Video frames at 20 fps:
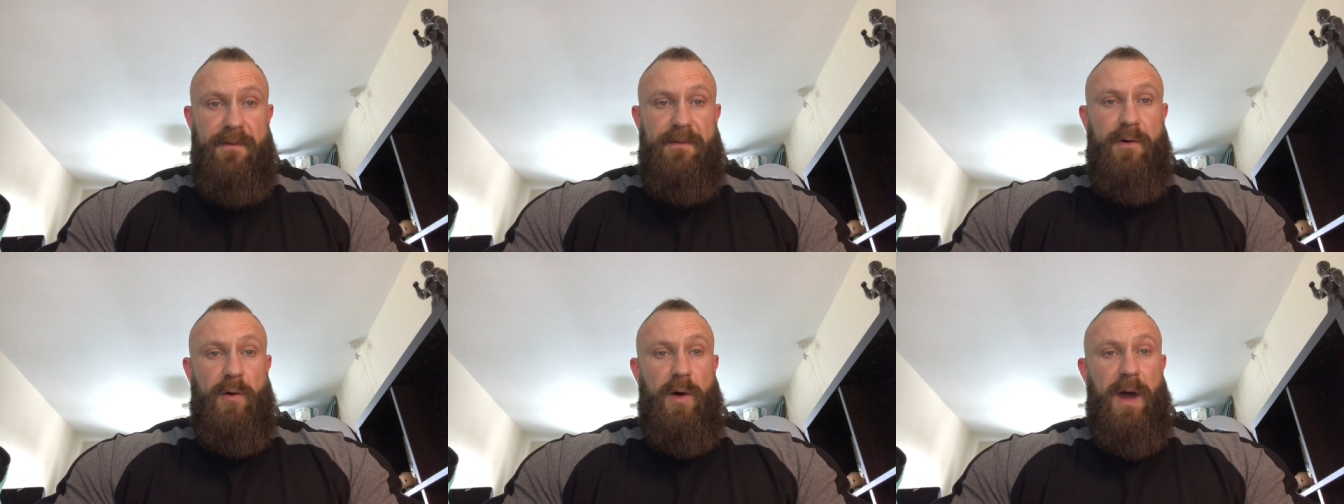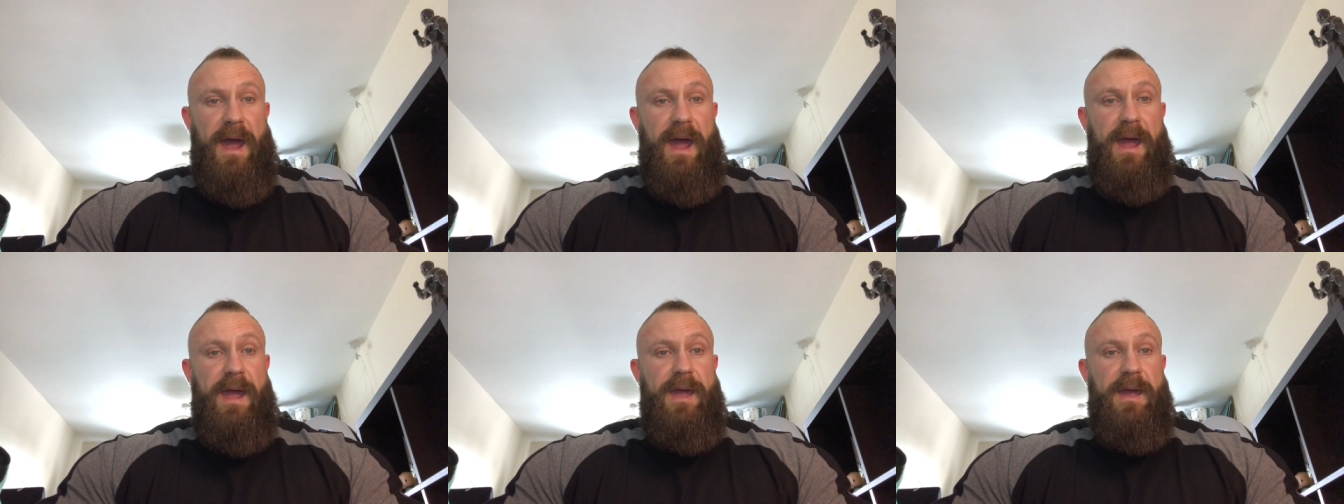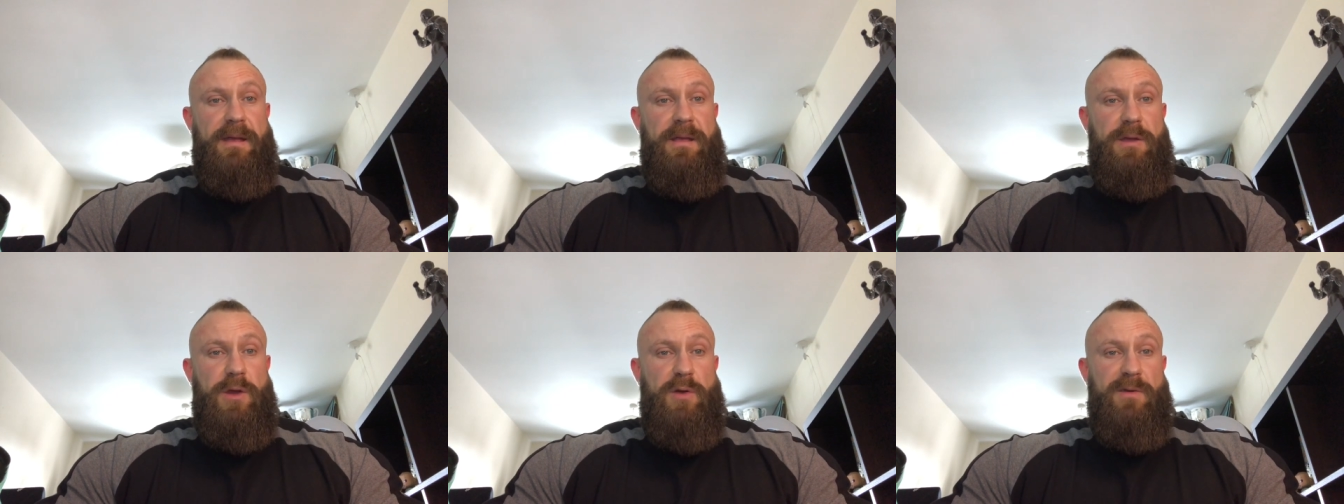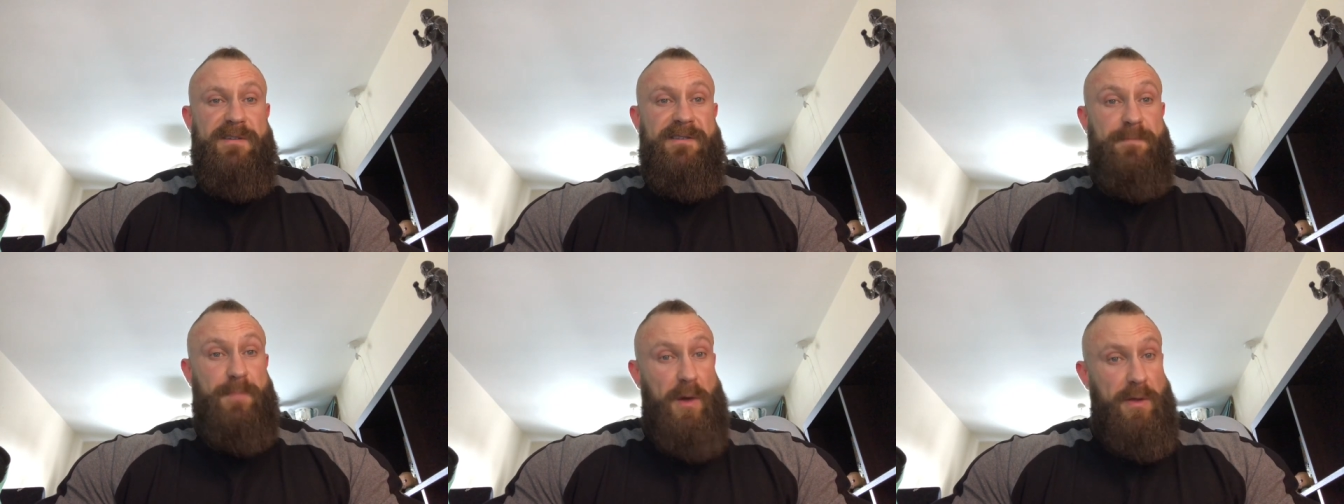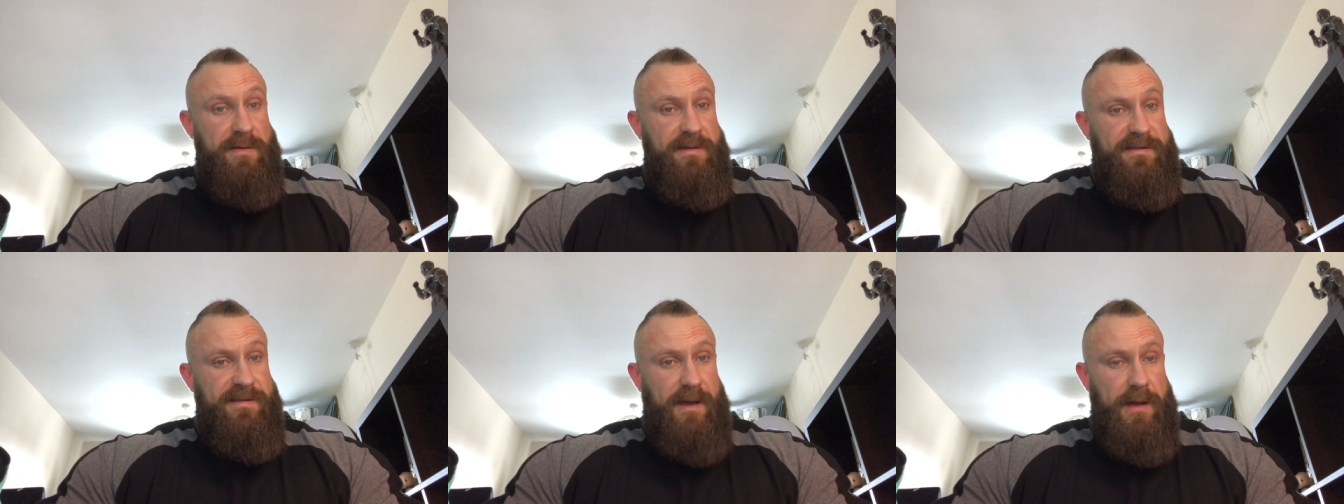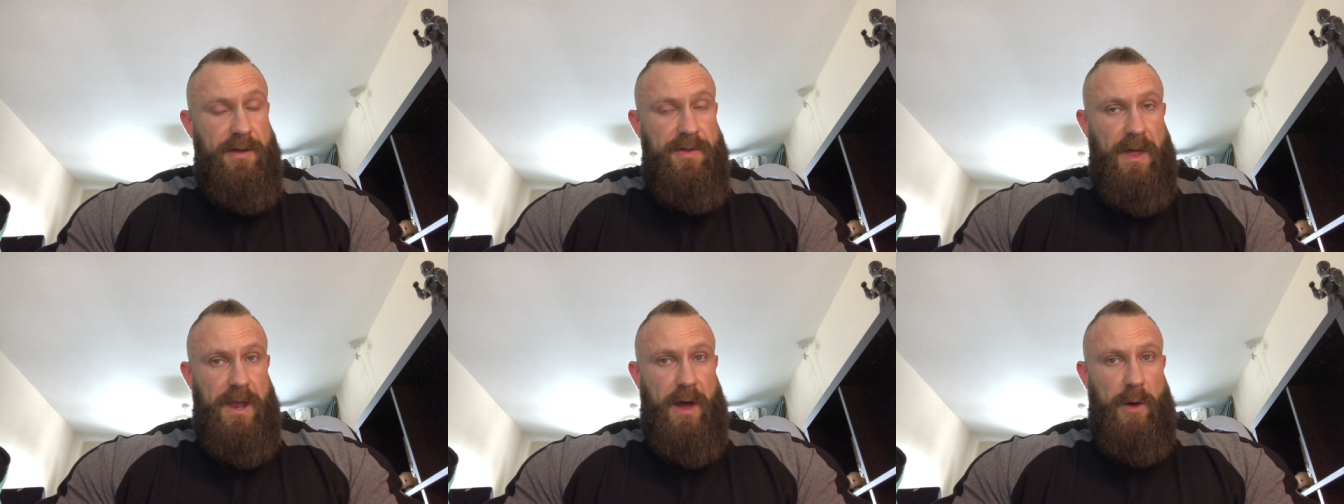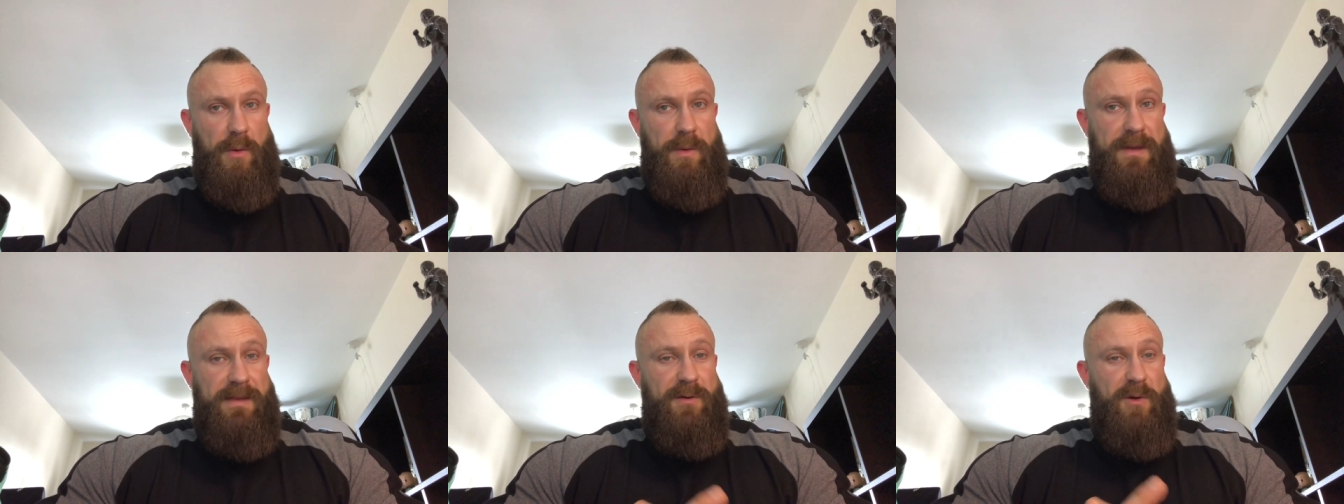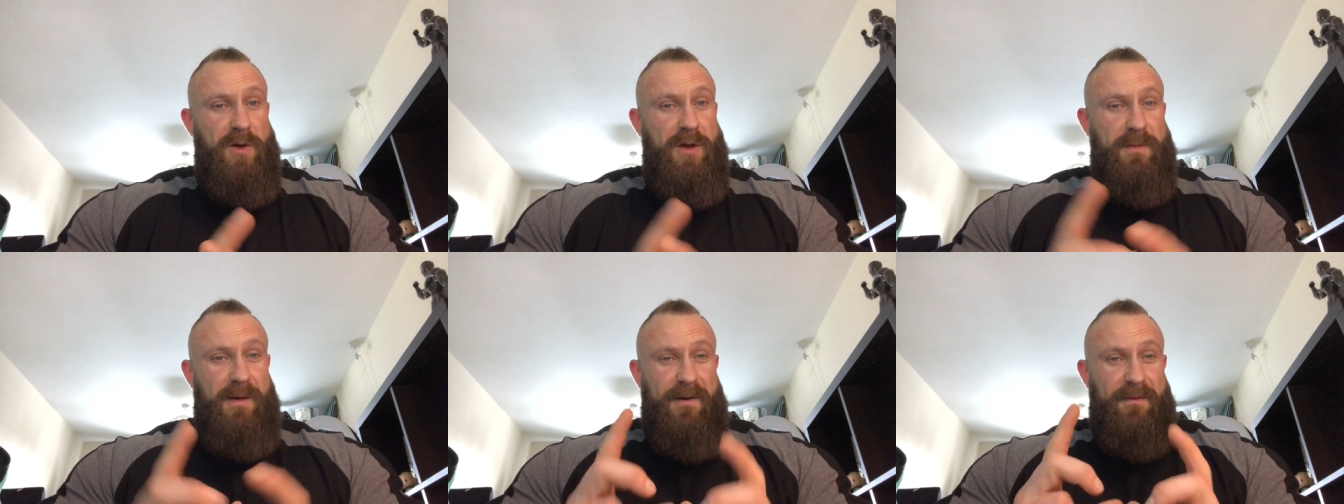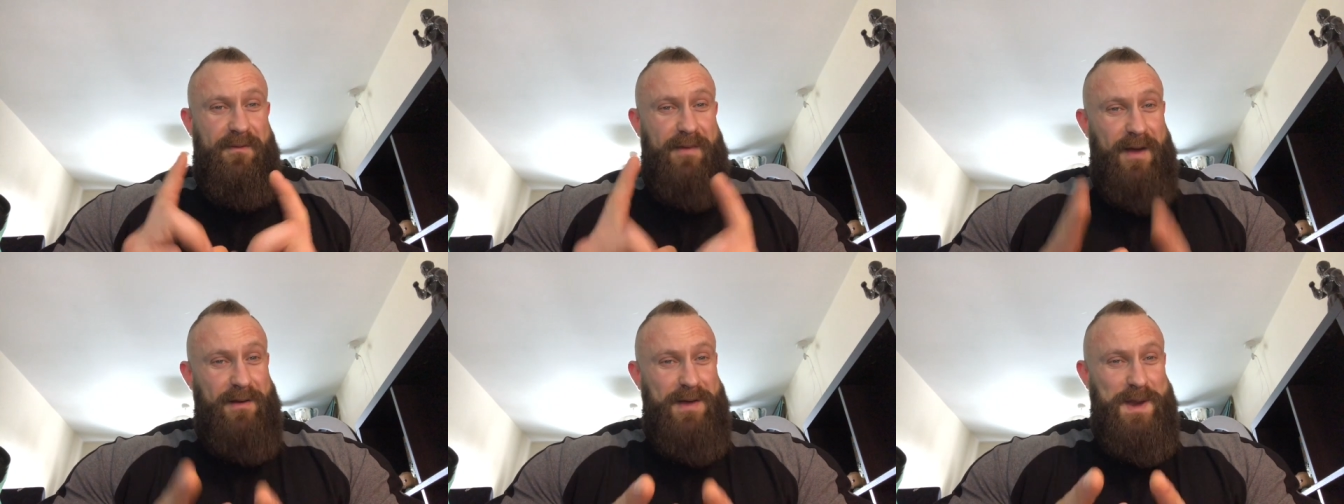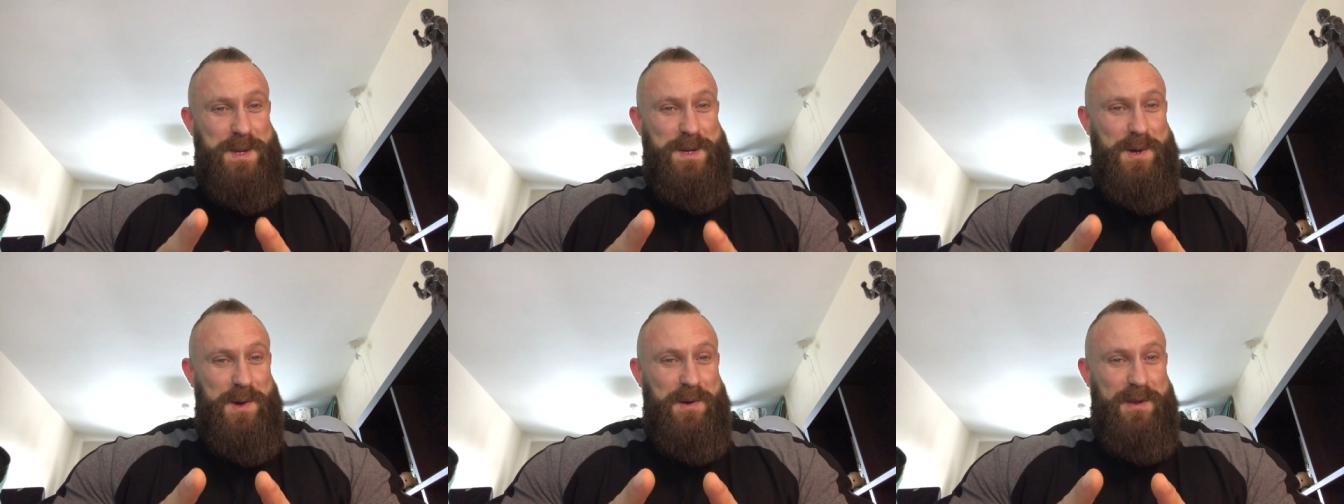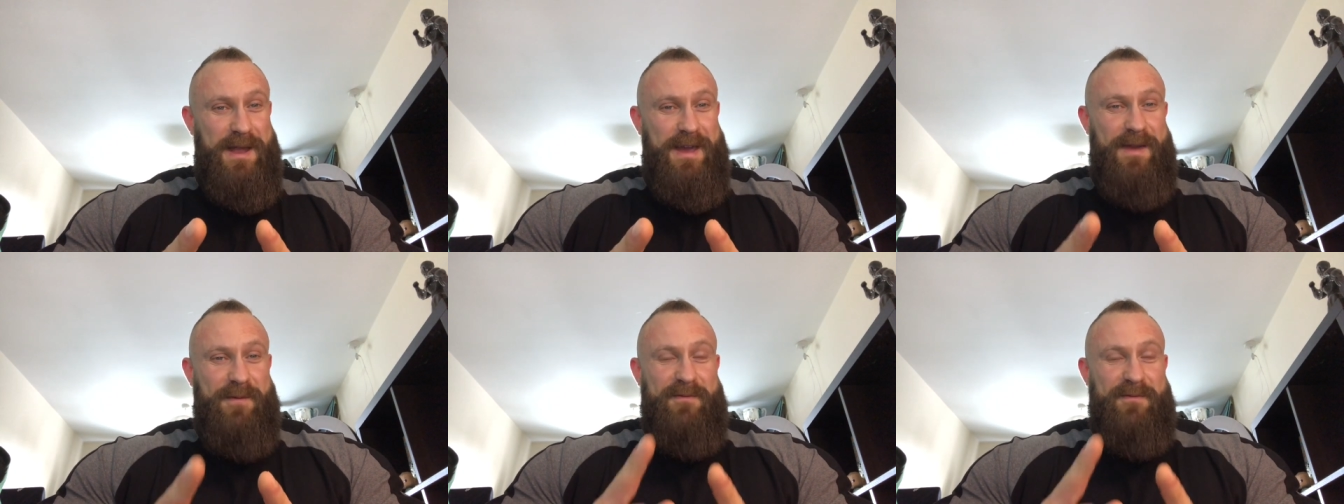for a new sponsor that I'll be talking about very shortly.